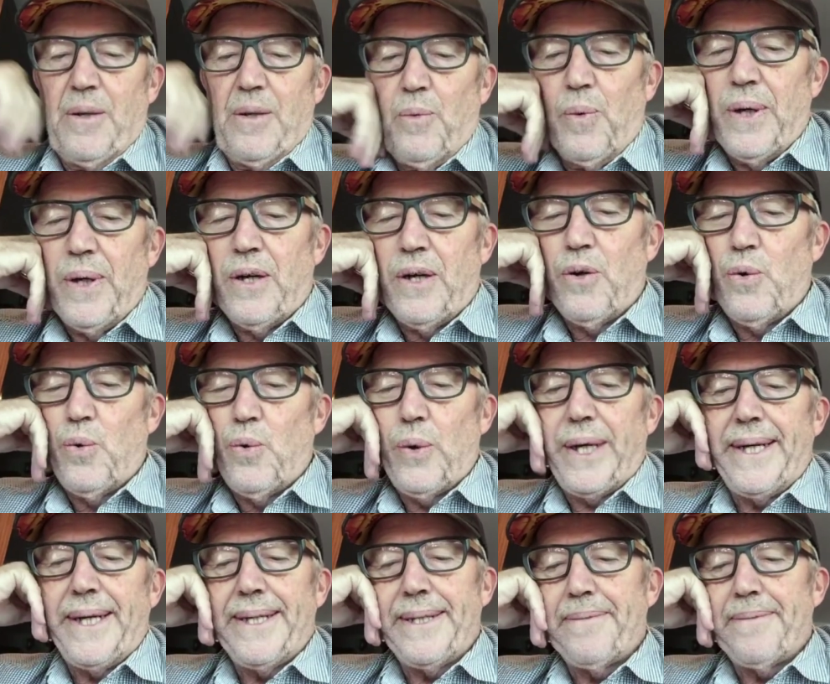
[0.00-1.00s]
Well,
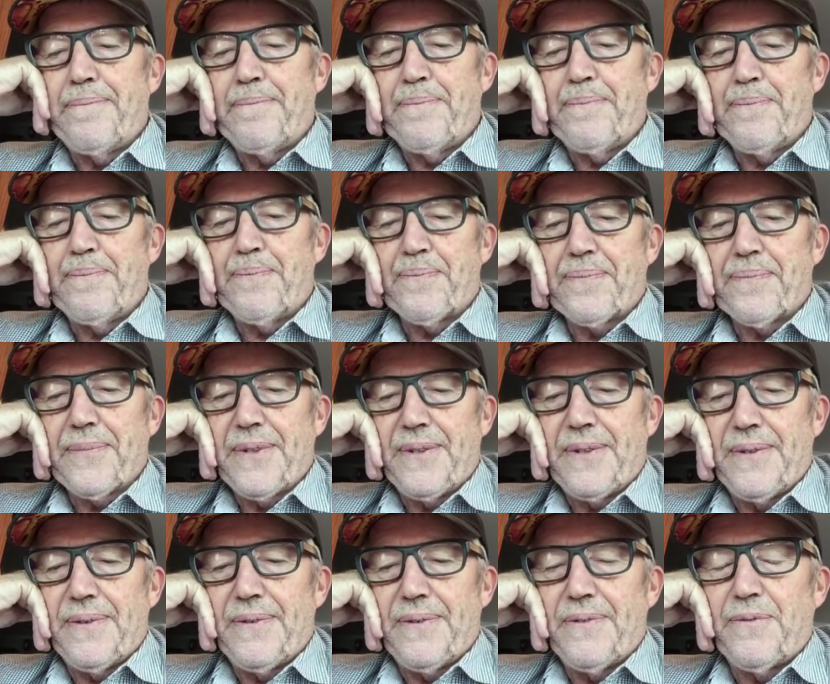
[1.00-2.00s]

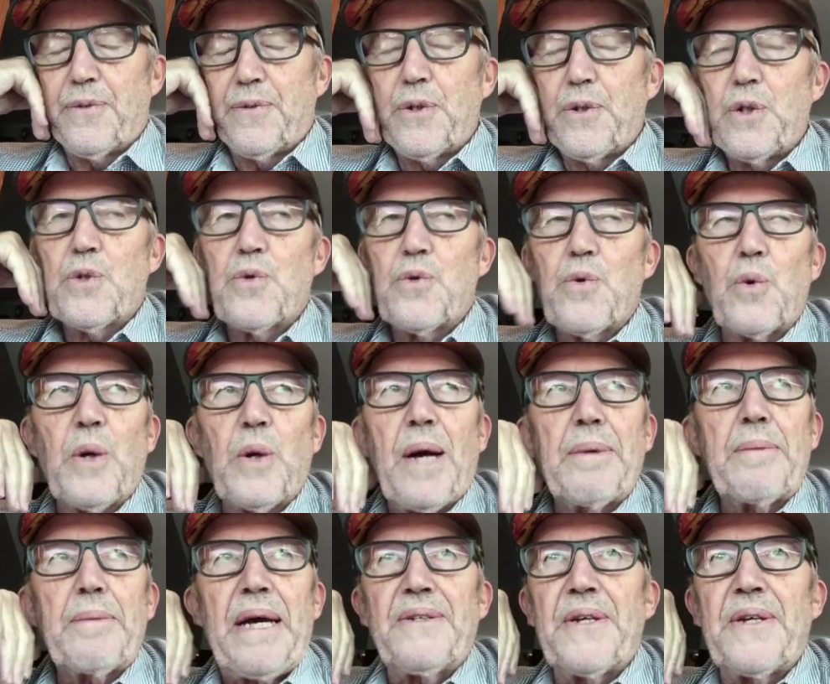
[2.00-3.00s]
first of all, coming
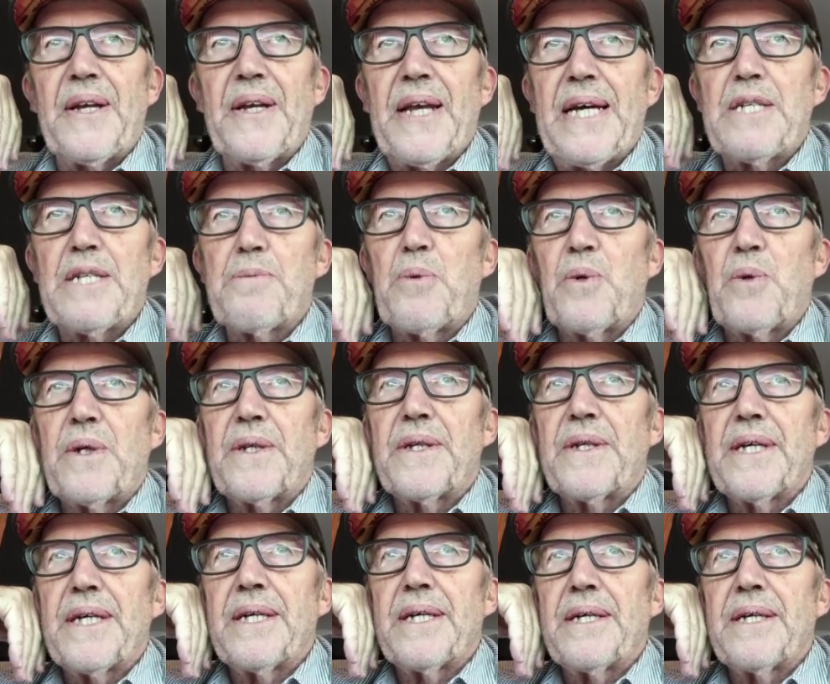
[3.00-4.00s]
back to your last
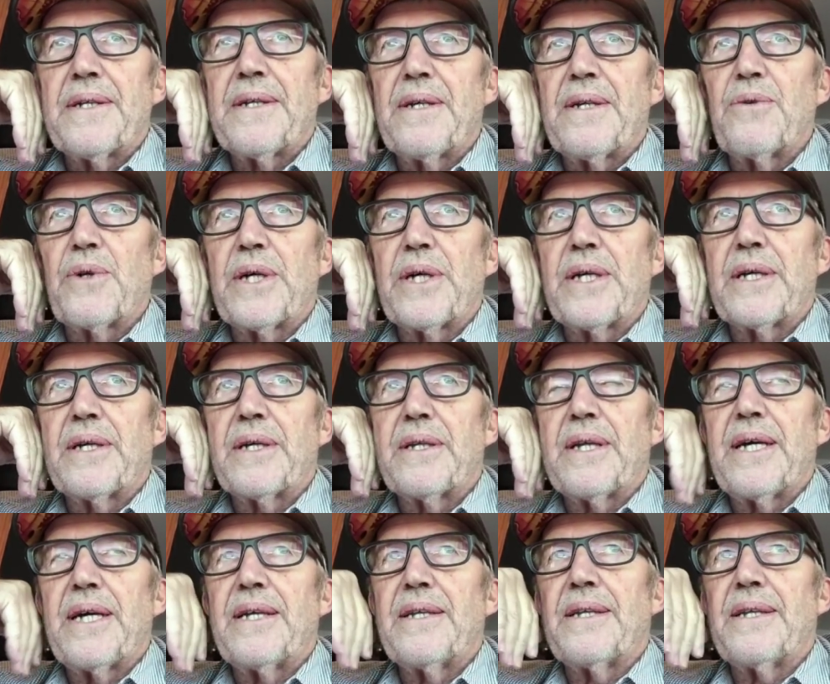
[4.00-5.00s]
point,
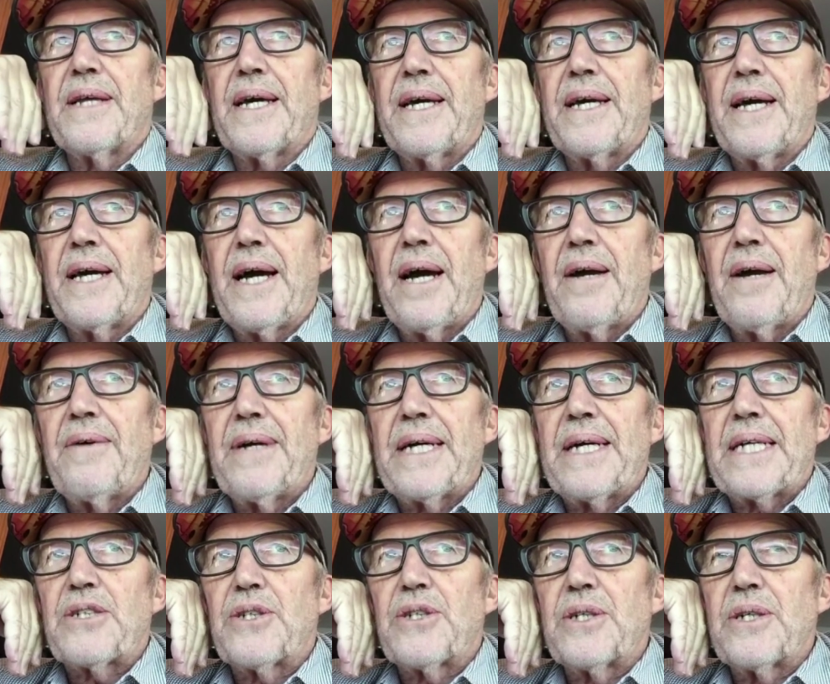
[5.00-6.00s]
they are actually
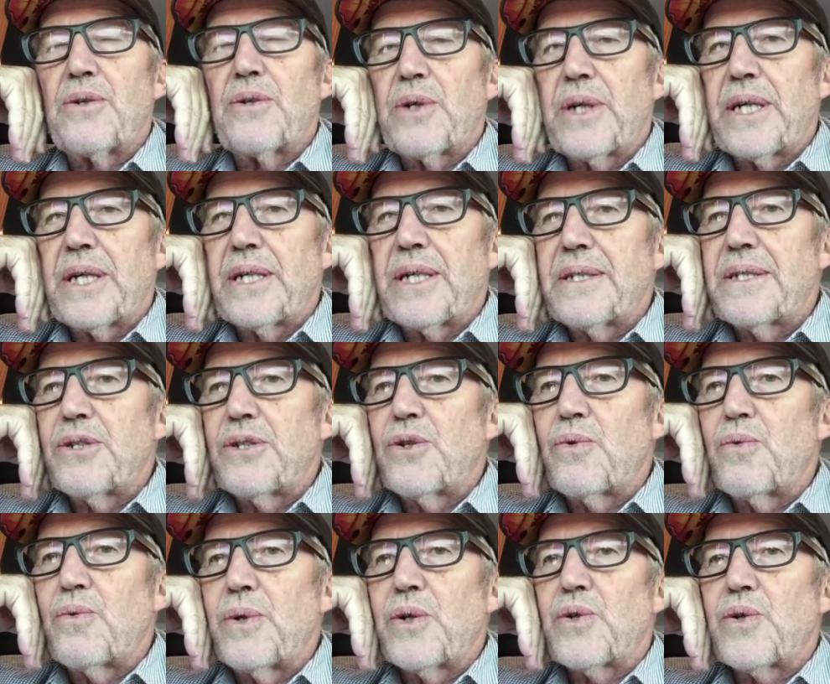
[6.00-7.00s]
looking at digital works
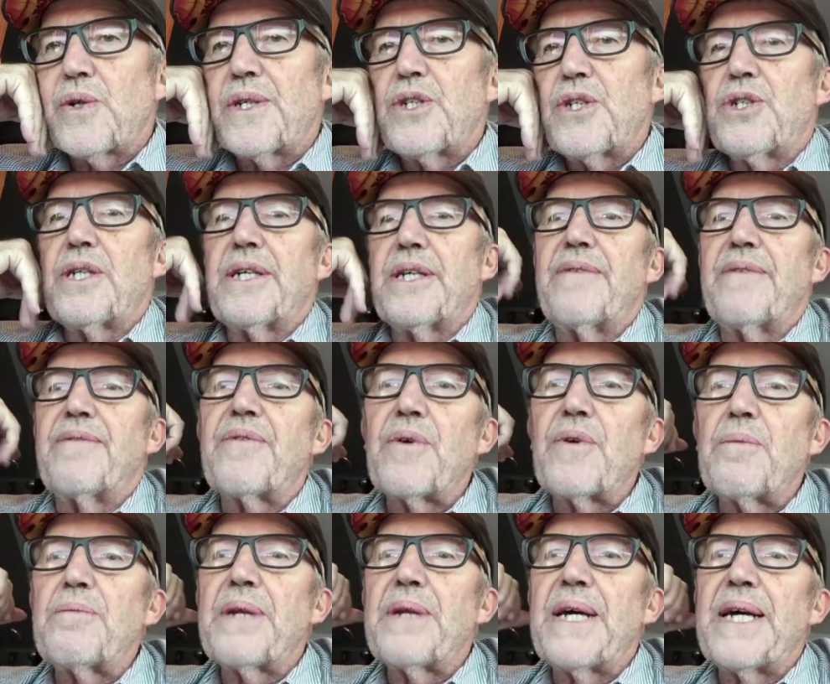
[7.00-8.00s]
initially, and from
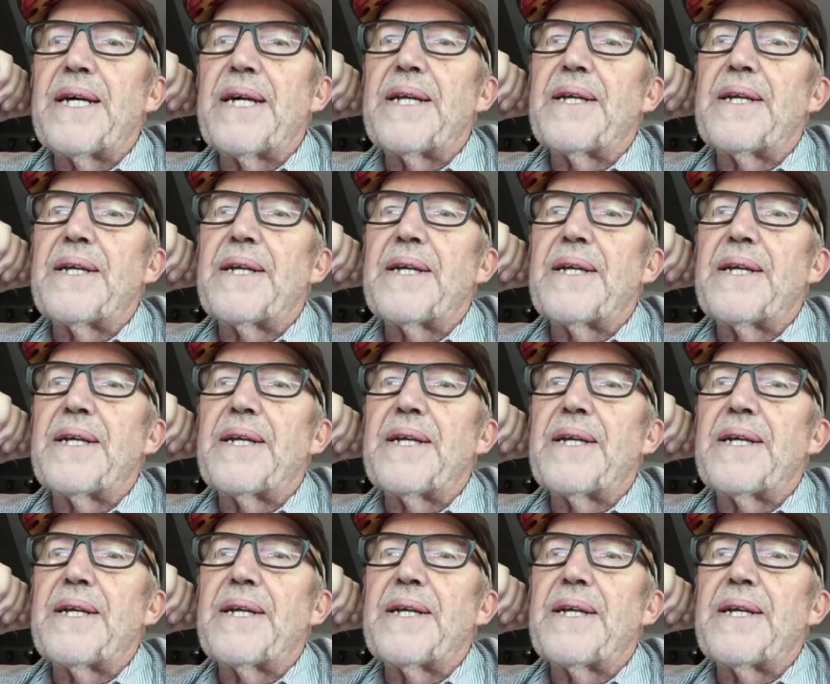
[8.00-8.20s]
that,